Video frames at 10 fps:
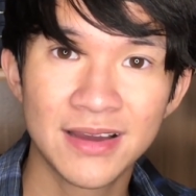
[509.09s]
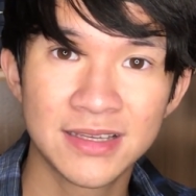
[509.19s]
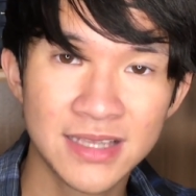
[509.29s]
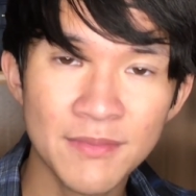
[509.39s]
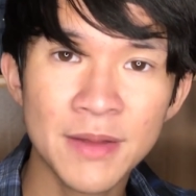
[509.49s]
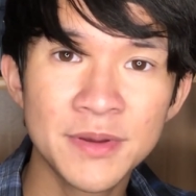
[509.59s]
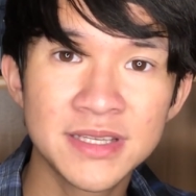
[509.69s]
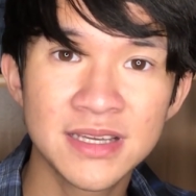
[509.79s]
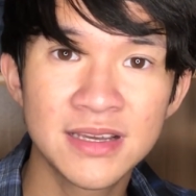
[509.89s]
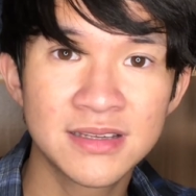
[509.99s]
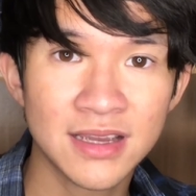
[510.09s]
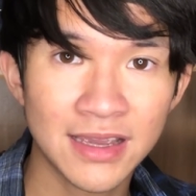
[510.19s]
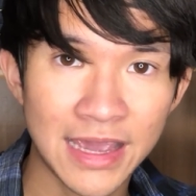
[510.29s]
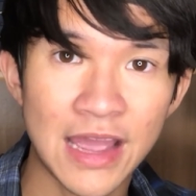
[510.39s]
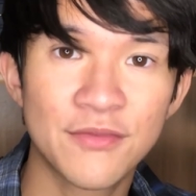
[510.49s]
Some NPCs
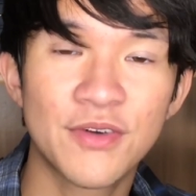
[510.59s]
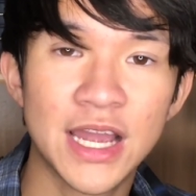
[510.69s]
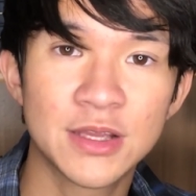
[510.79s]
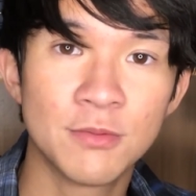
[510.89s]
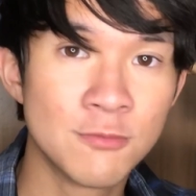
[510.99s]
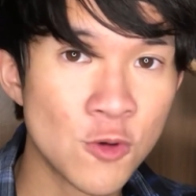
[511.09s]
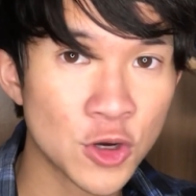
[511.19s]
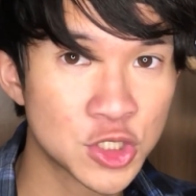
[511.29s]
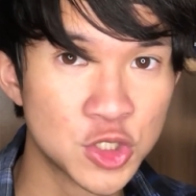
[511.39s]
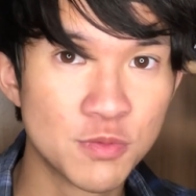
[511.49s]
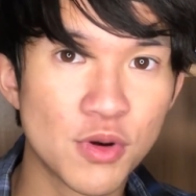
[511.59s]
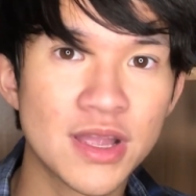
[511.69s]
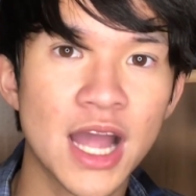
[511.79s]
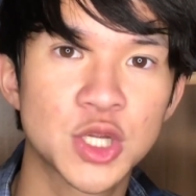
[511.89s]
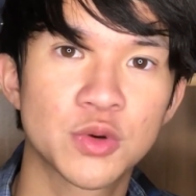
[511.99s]
can fight more
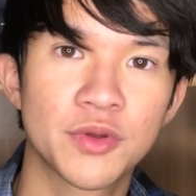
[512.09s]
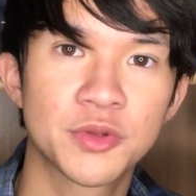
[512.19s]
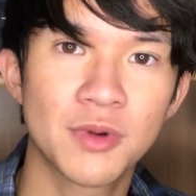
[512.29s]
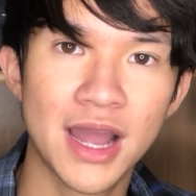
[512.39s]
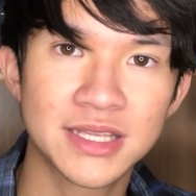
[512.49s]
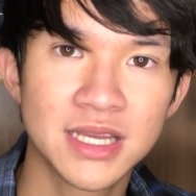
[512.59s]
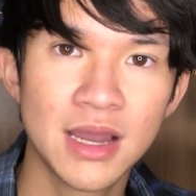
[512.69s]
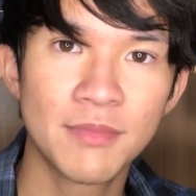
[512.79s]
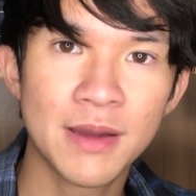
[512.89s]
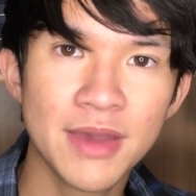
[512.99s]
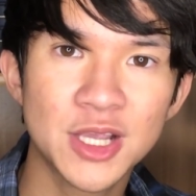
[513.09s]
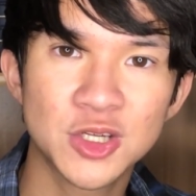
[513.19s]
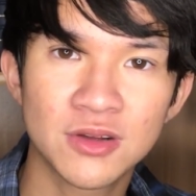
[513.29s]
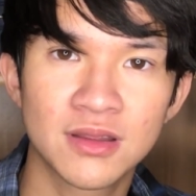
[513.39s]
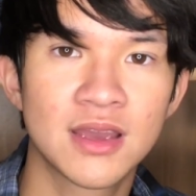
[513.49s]
supernatural threats, but I make
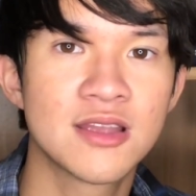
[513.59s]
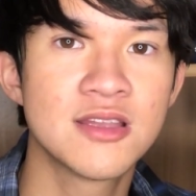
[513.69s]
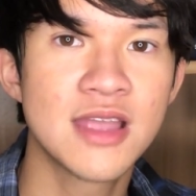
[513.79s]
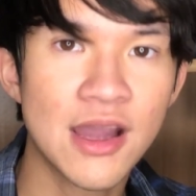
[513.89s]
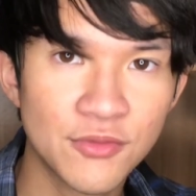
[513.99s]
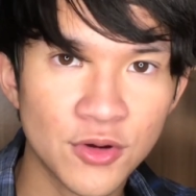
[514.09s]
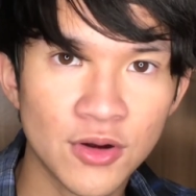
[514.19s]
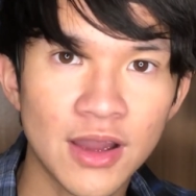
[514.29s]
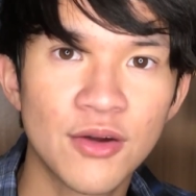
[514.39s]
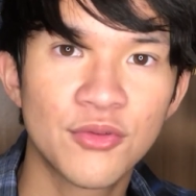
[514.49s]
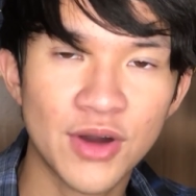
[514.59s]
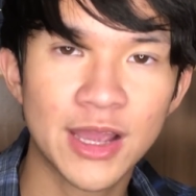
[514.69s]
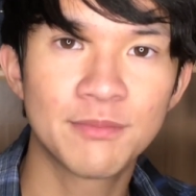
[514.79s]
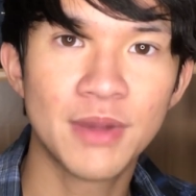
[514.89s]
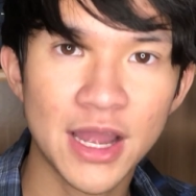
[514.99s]
sure that they never
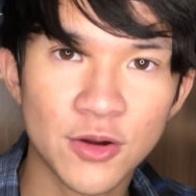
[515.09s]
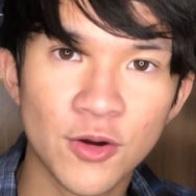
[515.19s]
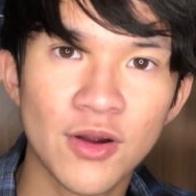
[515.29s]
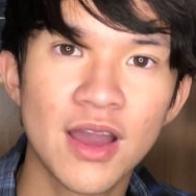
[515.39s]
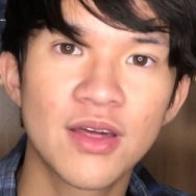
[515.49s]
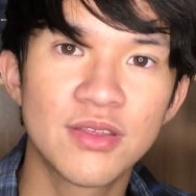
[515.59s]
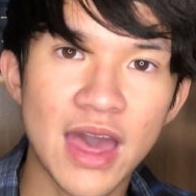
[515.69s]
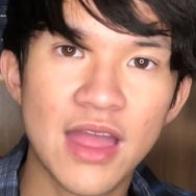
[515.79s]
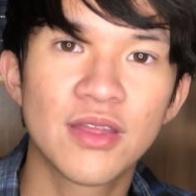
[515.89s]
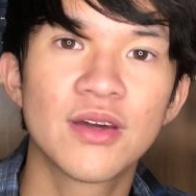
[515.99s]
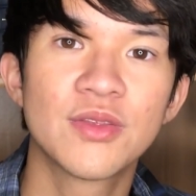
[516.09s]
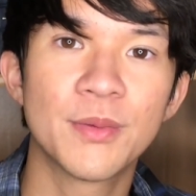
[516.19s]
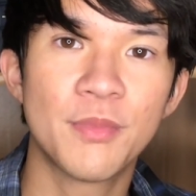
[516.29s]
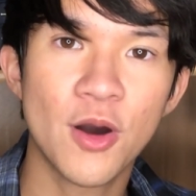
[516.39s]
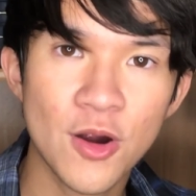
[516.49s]
fight better than
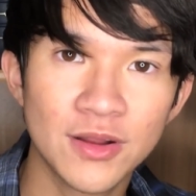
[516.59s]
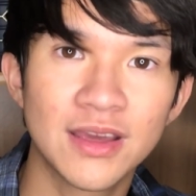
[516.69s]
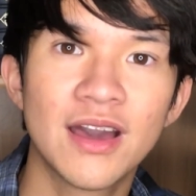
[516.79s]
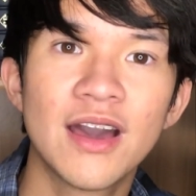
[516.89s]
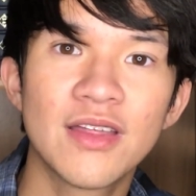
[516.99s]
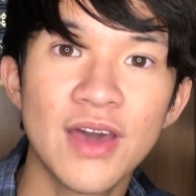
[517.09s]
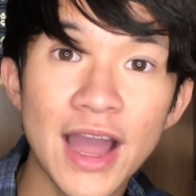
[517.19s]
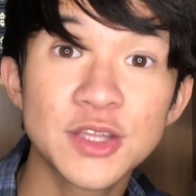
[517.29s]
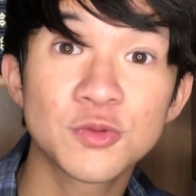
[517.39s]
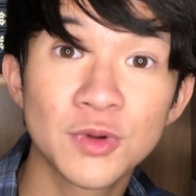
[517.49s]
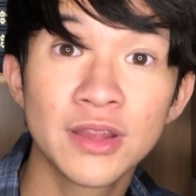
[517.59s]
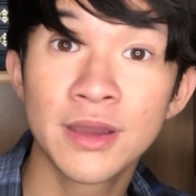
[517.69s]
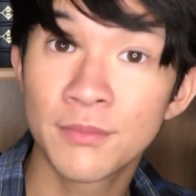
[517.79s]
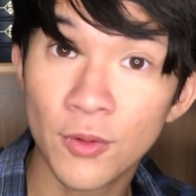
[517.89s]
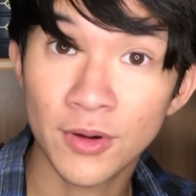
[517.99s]
the party. That's really
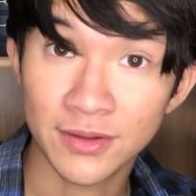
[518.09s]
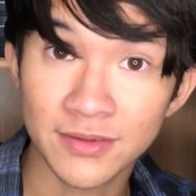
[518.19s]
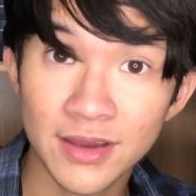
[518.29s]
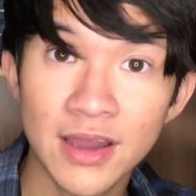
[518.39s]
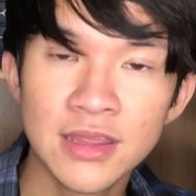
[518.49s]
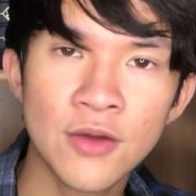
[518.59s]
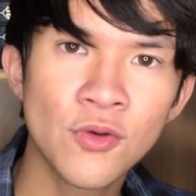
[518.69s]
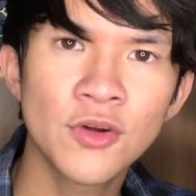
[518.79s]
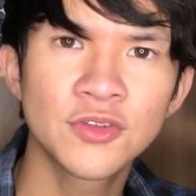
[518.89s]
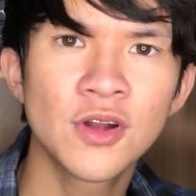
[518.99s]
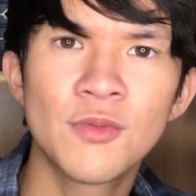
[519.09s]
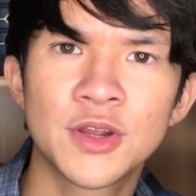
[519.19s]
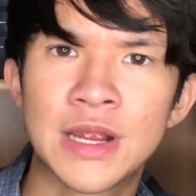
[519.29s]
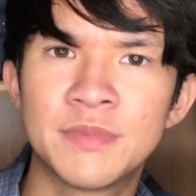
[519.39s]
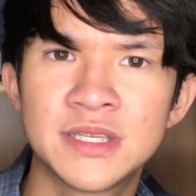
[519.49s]
important. Now, of course, you don't
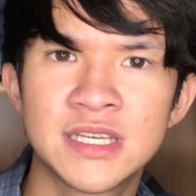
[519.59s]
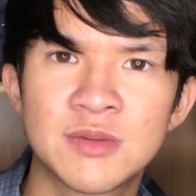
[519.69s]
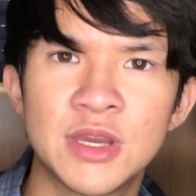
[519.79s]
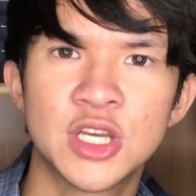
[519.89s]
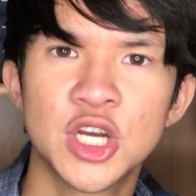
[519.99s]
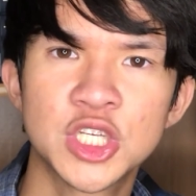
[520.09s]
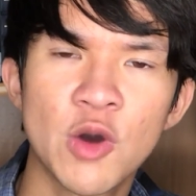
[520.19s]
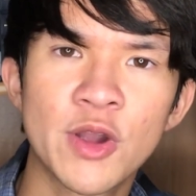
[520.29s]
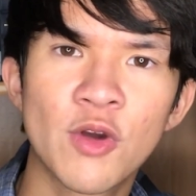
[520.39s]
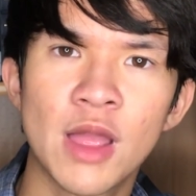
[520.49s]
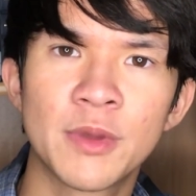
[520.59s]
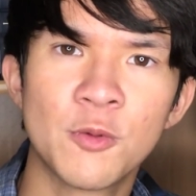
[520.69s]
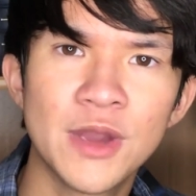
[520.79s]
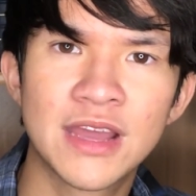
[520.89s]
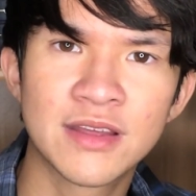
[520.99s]
want your NPCs to be so incredibly
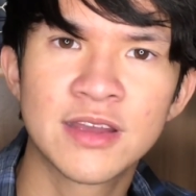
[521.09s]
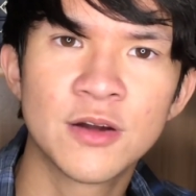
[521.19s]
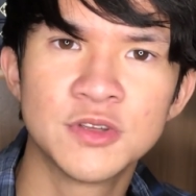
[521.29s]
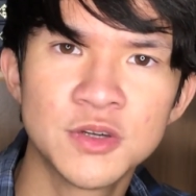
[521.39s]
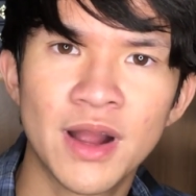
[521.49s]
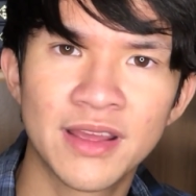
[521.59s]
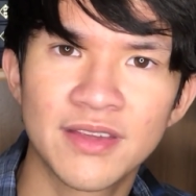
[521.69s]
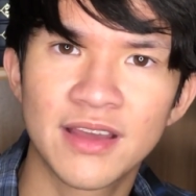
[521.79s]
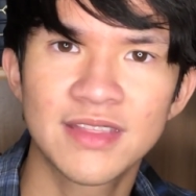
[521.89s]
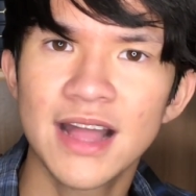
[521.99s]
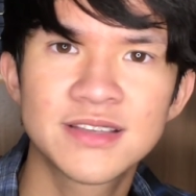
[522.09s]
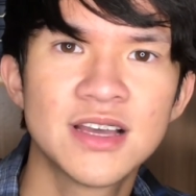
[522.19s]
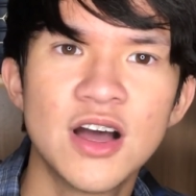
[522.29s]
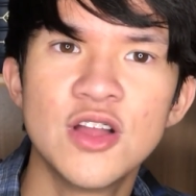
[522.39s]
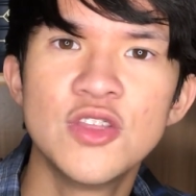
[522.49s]
weak that they don't do anything.
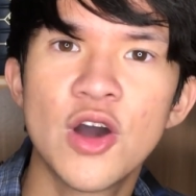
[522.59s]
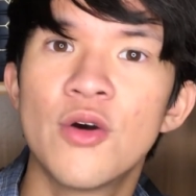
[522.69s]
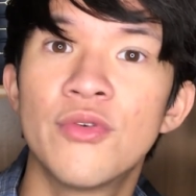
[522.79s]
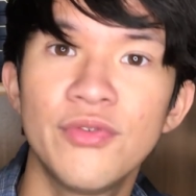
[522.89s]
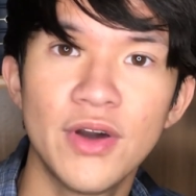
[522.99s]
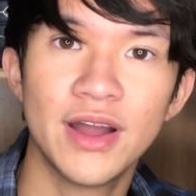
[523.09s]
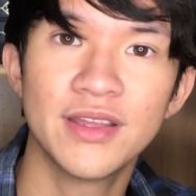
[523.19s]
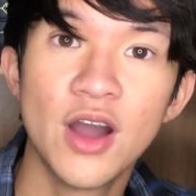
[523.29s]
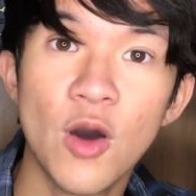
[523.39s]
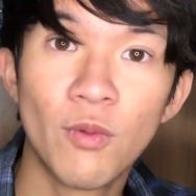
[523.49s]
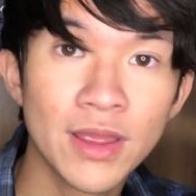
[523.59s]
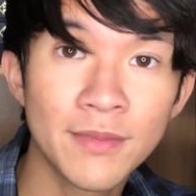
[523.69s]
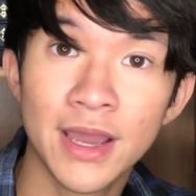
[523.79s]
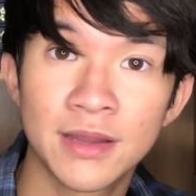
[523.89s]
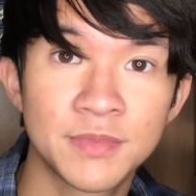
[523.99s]
That's no fun. One of
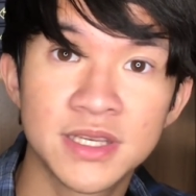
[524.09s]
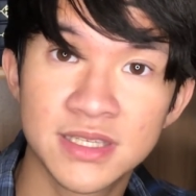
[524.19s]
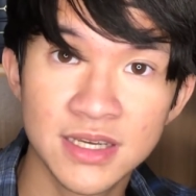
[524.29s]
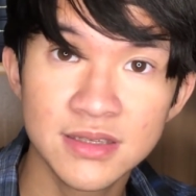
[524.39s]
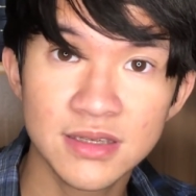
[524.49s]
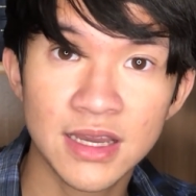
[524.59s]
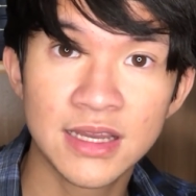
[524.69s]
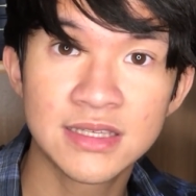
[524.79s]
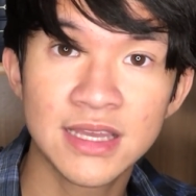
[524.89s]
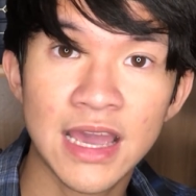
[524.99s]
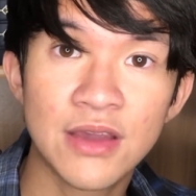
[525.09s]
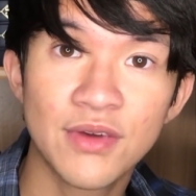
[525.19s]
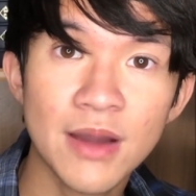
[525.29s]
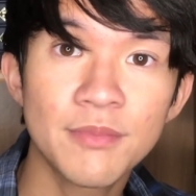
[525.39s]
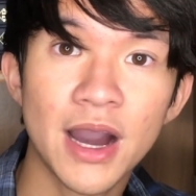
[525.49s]
my NPCs is a
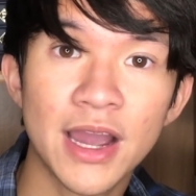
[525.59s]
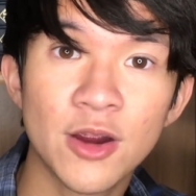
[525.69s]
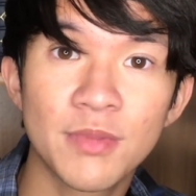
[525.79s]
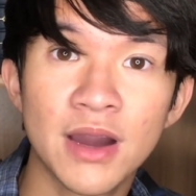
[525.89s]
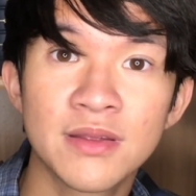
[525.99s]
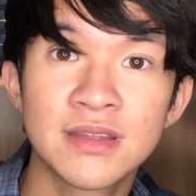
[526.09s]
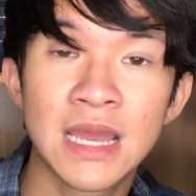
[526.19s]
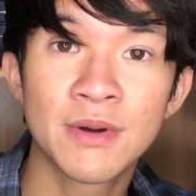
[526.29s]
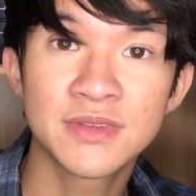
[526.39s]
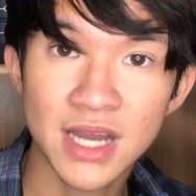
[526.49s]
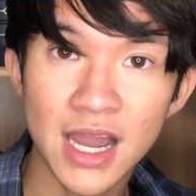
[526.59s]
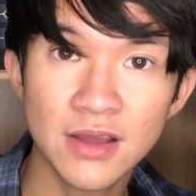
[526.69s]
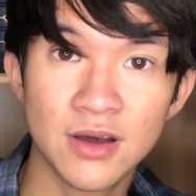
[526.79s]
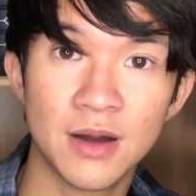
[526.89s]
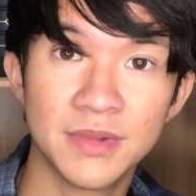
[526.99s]
vampire by the name of
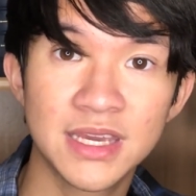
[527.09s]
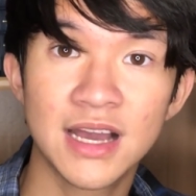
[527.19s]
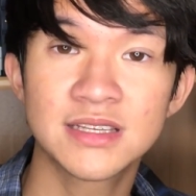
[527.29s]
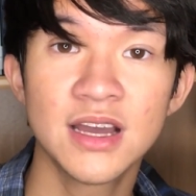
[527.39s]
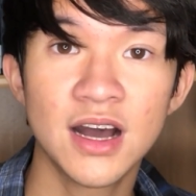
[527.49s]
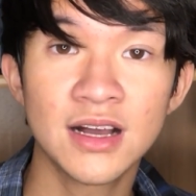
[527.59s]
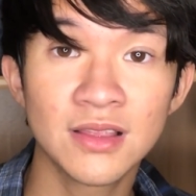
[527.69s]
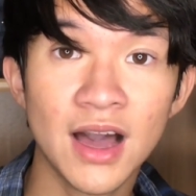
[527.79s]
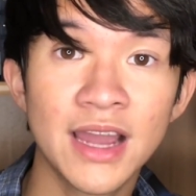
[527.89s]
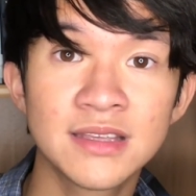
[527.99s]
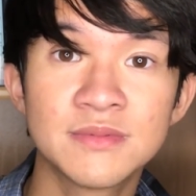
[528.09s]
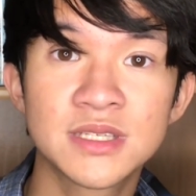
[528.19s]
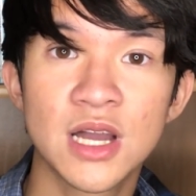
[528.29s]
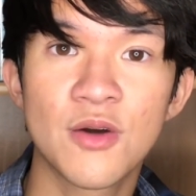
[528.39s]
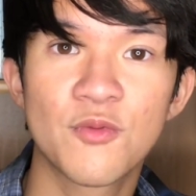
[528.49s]
Tylom. He has aligned
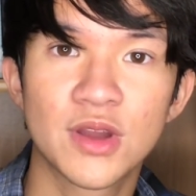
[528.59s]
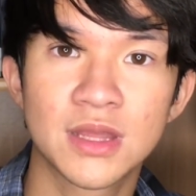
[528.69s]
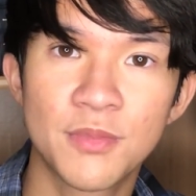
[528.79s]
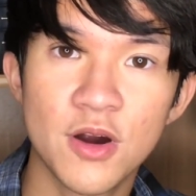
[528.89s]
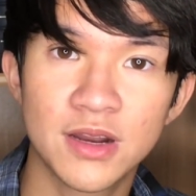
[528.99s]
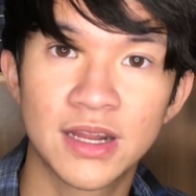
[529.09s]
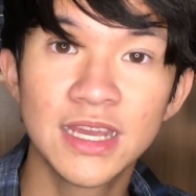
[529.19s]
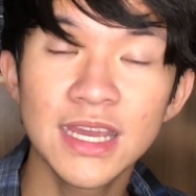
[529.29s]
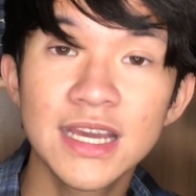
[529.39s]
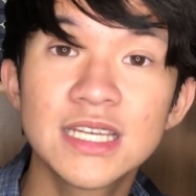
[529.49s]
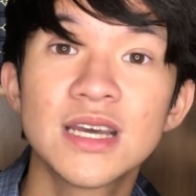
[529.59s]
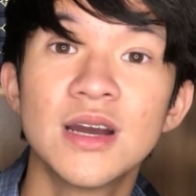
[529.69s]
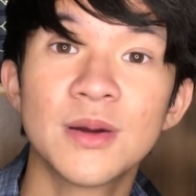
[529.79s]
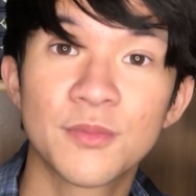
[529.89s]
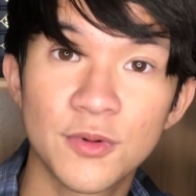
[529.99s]
himself with the party, and he is
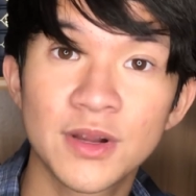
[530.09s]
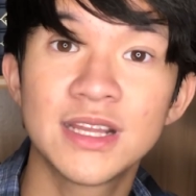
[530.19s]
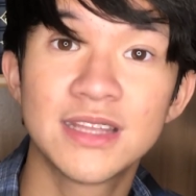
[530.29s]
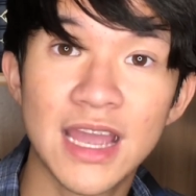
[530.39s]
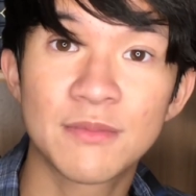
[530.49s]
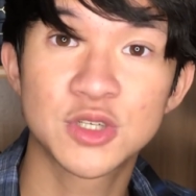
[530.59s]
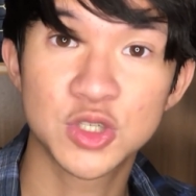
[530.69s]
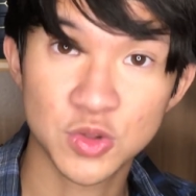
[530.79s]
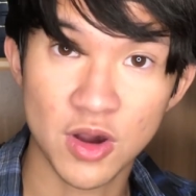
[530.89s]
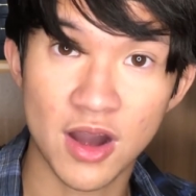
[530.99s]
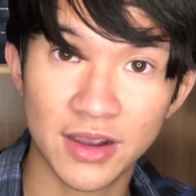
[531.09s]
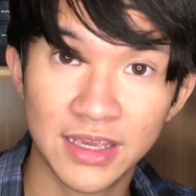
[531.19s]
pretty damn strong.